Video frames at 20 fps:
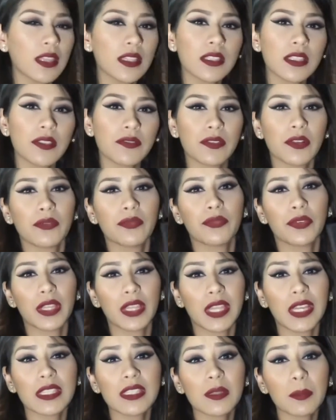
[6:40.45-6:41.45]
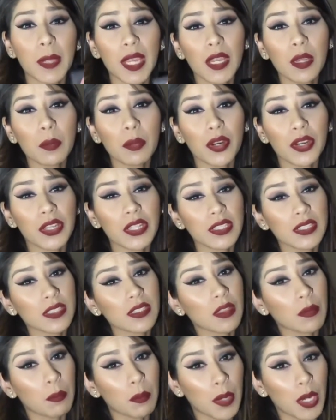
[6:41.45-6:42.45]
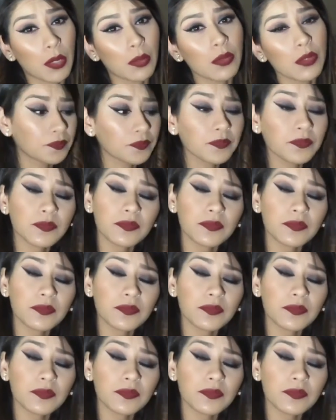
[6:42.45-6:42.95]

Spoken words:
this for freelance makeup artists the most.